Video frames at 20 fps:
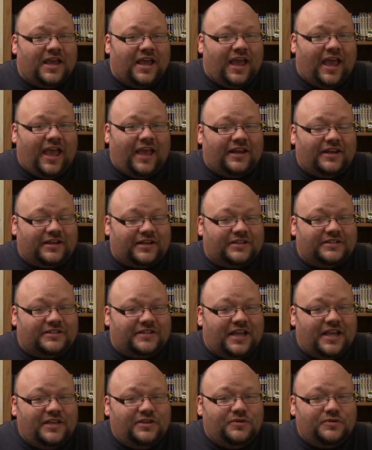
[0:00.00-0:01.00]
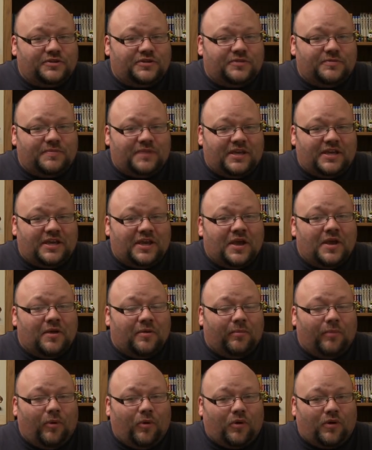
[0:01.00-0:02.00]
and it continues to be
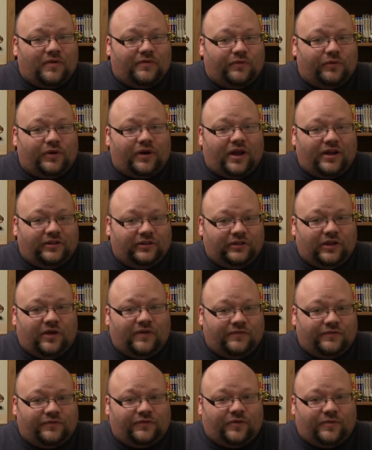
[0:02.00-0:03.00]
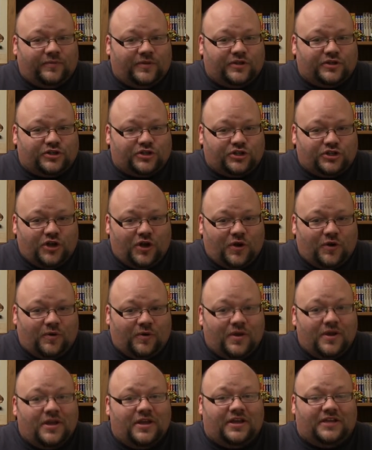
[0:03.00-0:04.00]
more of what I love from this show.